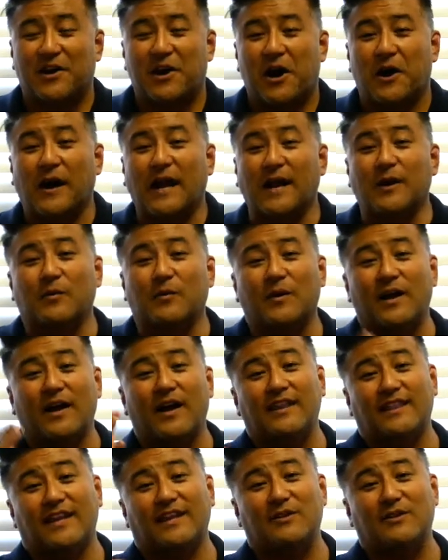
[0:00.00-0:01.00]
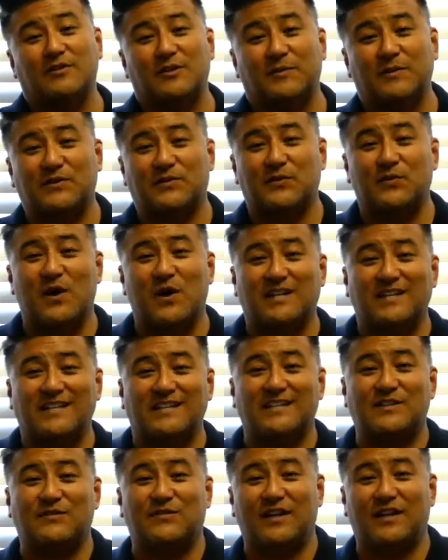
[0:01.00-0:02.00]
All right, well, I thank you so much for watching
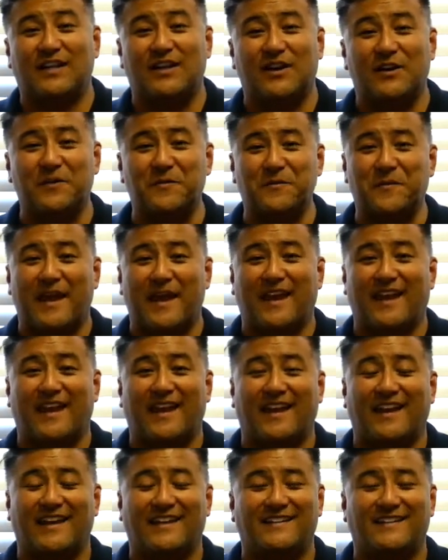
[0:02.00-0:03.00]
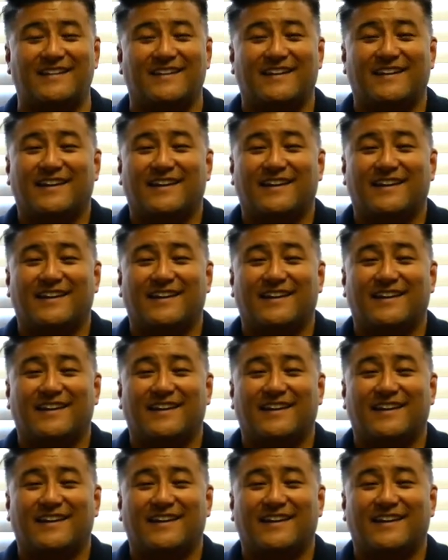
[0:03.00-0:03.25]
this video, and